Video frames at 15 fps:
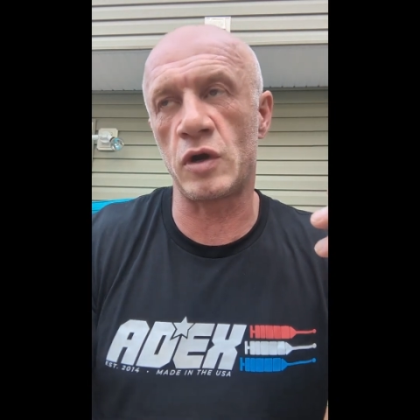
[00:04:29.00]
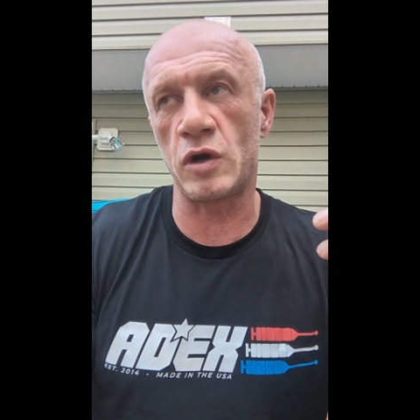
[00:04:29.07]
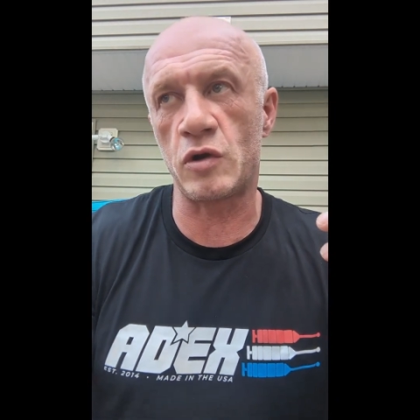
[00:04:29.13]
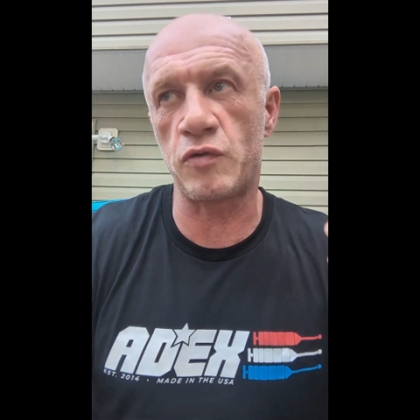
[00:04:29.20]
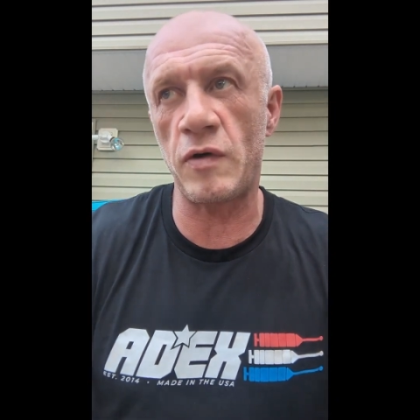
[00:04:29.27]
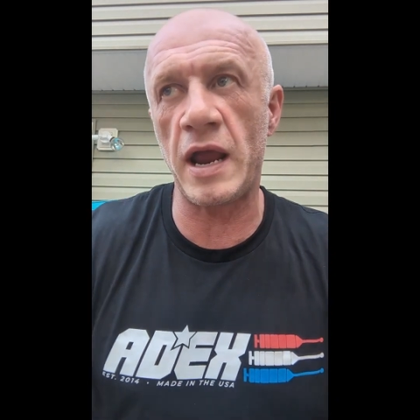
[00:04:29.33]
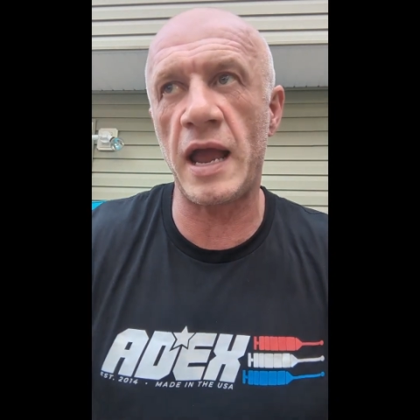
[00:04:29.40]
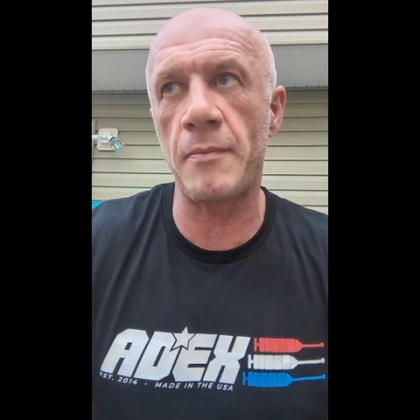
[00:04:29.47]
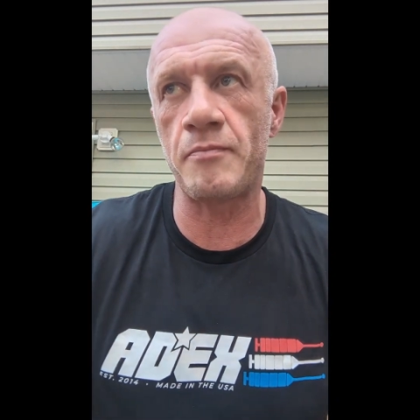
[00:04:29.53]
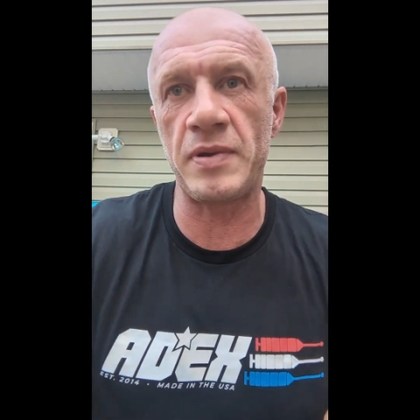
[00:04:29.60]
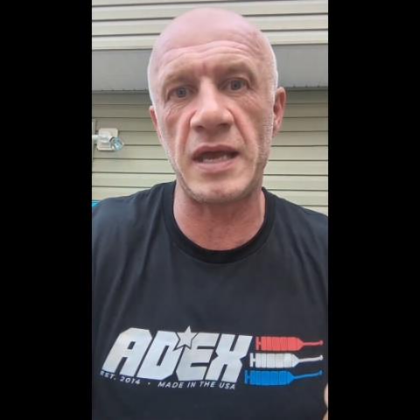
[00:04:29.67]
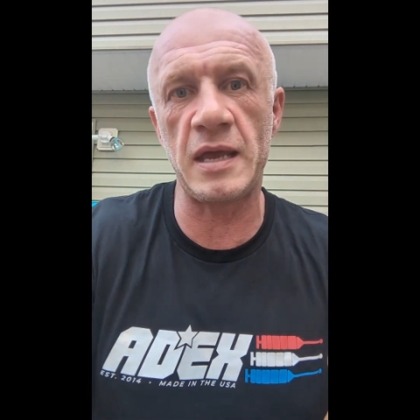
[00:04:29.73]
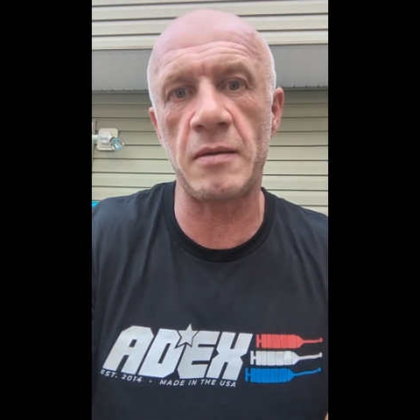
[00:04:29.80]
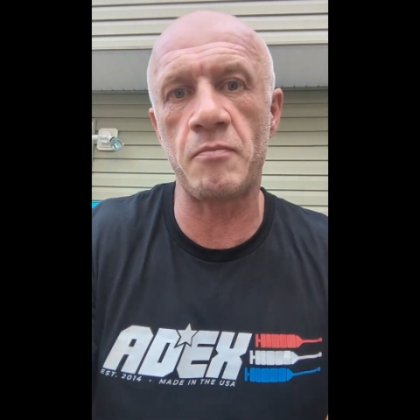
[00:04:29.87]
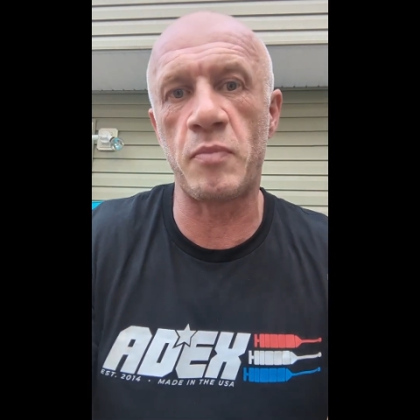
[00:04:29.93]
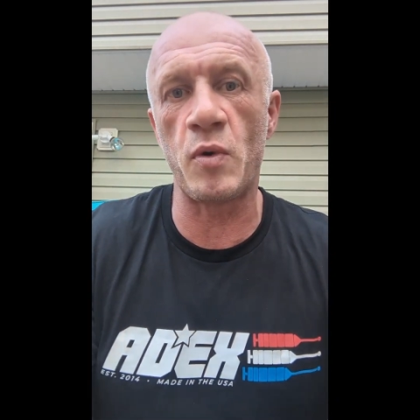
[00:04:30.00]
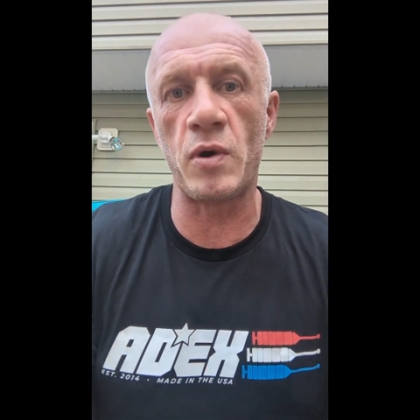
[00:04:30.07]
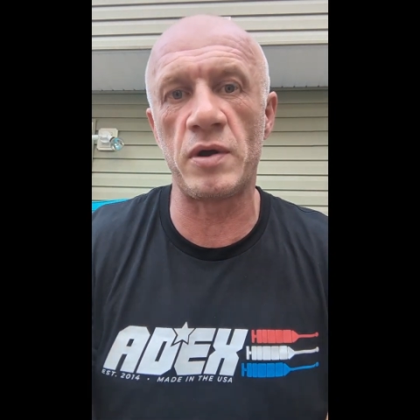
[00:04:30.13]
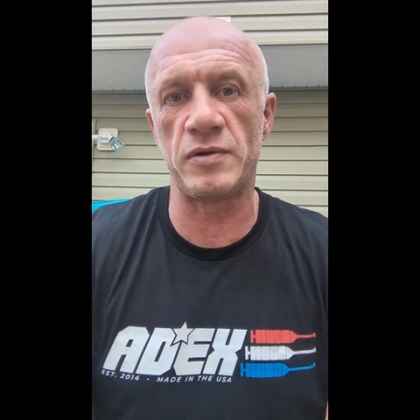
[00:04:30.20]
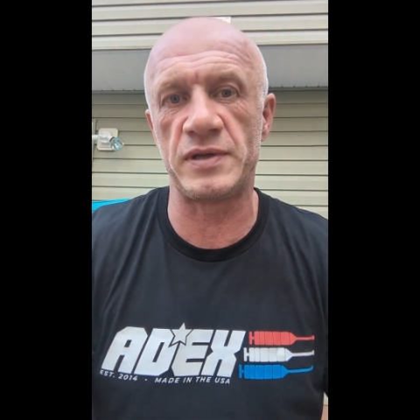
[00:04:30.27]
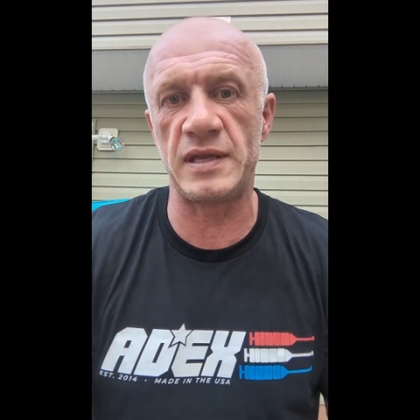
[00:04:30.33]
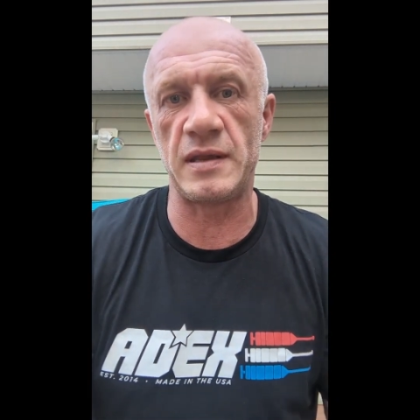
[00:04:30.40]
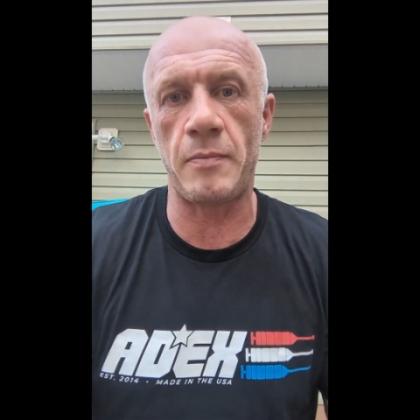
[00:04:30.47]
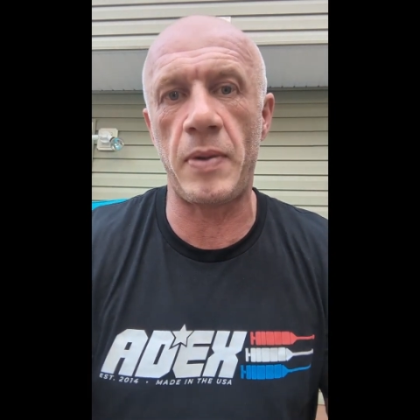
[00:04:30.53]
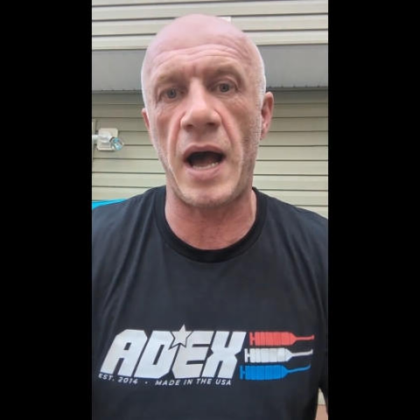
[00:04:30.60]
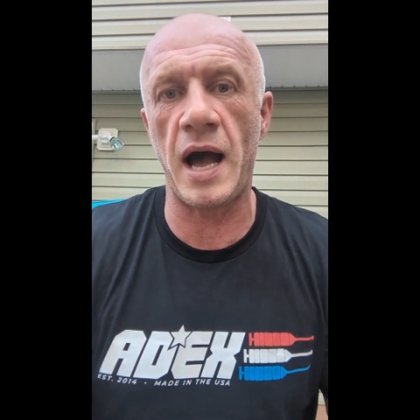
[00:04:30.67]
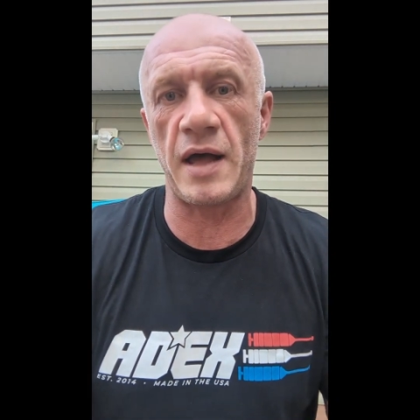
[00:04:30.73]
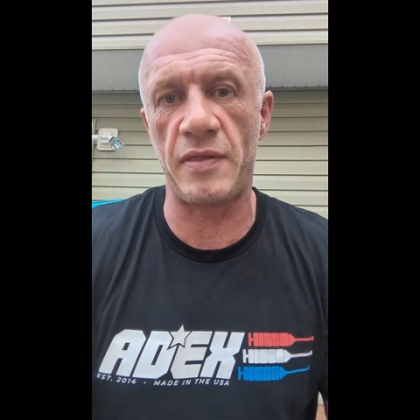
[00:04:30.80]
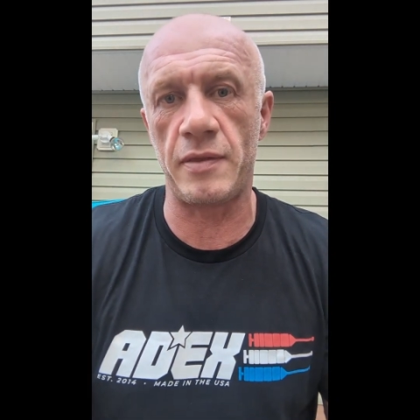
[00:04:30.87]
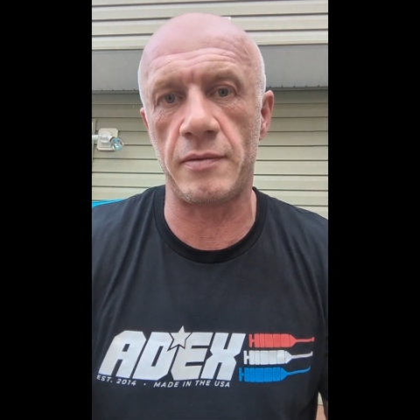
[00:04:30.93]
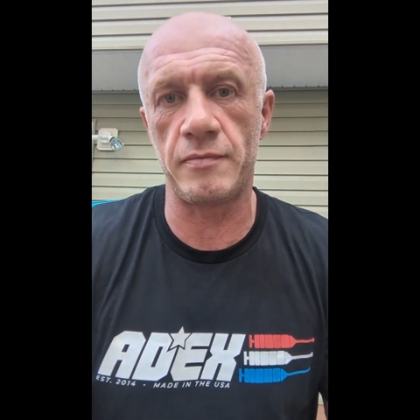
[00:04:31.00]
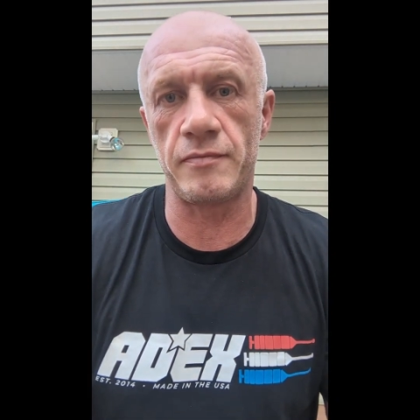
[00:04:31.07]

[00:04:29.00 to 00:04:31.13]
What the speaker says: crab being boiled in the pot